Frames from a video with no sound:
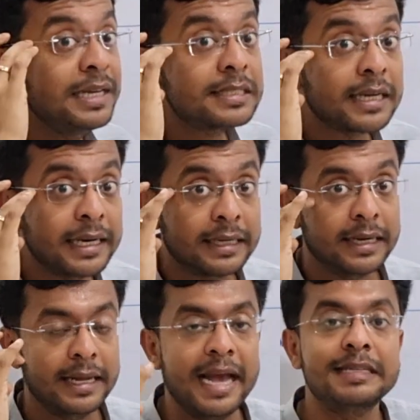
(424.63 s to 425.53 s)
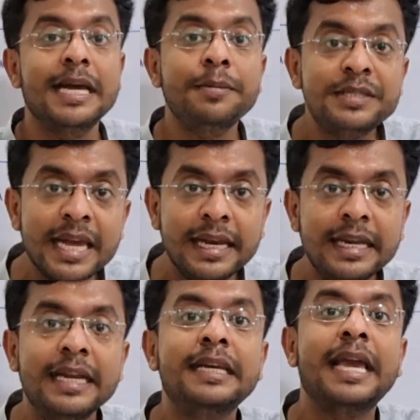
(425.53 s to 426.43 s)
is connected. As I have said,
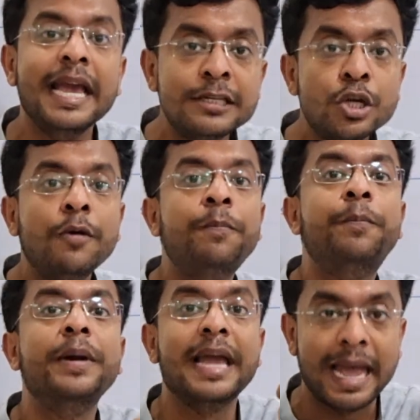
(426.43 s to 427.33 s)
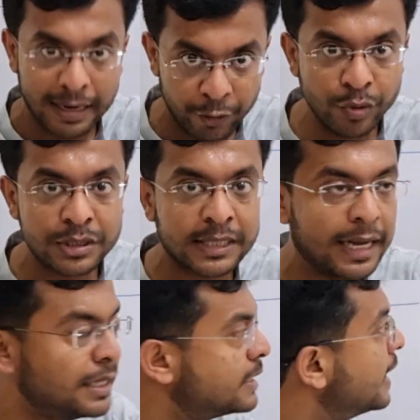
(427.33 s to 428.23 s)
in case of
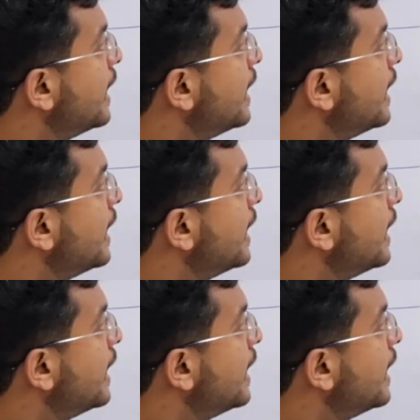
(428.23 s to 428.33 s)
Kruskals,